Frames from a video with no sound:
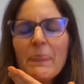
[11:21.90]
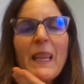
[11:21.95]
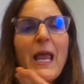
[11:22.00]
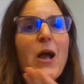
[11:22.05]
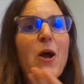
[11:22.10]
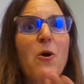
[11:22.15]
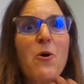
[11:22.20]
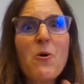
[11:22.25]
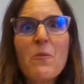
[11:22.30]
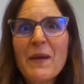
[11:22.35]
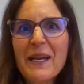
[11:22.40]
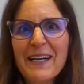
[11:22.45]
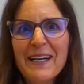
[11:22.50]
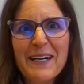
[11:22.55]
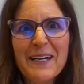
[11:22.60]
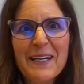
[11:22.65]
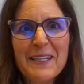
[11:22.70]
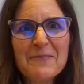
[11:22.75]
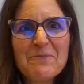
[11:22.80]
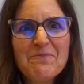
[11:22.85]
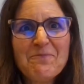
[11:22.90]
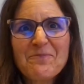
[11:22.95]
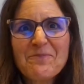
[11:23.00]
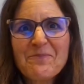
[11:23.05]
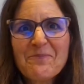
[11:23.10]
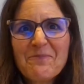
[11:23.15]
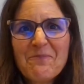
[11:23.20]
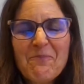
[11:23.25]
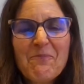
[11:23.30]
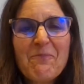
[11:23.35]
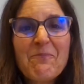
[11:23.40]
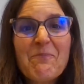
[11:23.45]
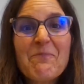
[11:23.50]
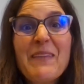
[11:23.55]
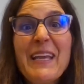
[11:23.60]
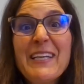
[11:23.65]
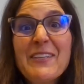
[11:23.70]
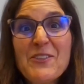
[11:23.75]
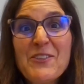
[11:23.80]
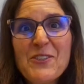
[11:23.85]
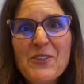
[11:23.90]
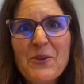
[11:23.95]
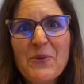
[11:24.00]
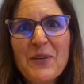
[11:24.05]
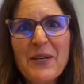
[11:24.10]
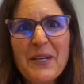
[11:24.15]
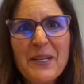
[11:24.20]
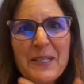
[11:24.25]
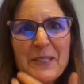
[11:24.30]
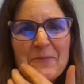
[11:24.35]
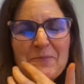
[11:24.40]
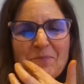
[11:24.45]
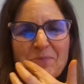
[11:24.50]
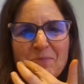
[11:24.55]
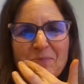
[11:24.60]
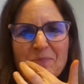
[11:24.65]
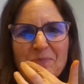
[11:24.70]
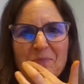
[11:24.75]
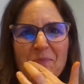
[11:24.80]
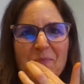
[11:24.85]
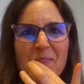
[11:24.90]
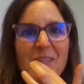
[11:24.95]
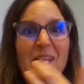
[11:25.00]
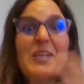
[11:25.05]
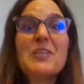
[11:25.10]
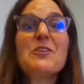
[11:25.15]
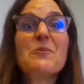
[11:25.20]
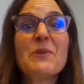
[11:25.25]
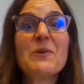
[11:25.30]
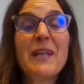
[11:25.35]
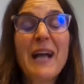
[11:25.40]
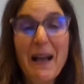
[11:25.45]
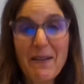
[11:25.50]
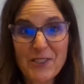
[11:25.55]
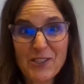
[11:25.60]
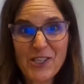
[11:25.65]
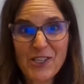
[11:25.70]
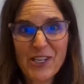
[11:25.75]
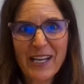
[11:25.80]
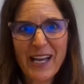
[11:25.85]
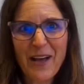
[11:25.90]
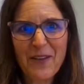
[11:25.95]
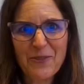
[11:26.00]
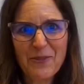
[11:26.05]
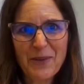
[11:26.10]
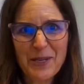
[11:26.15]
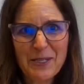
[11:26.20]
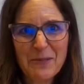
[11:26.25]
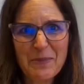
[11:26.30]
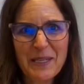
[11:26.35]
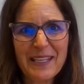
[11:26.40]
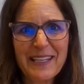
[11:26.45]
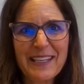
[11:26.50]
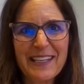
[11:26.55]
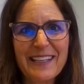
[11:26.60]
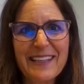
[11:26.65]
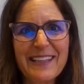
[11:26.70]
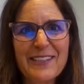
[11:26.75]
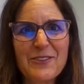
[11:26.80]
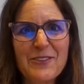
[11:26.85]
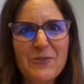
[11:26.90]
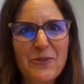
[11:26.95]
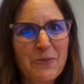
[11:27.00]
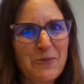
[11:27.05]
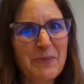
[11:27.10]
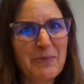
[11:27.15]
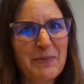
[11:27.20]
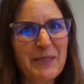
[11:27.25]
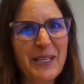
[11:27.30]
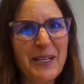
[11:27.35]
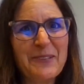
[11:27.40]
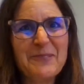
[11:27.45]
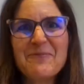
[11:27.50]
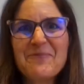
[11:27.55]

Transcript: Oh my God, it's so good. You will have to check out the recipe in the description below.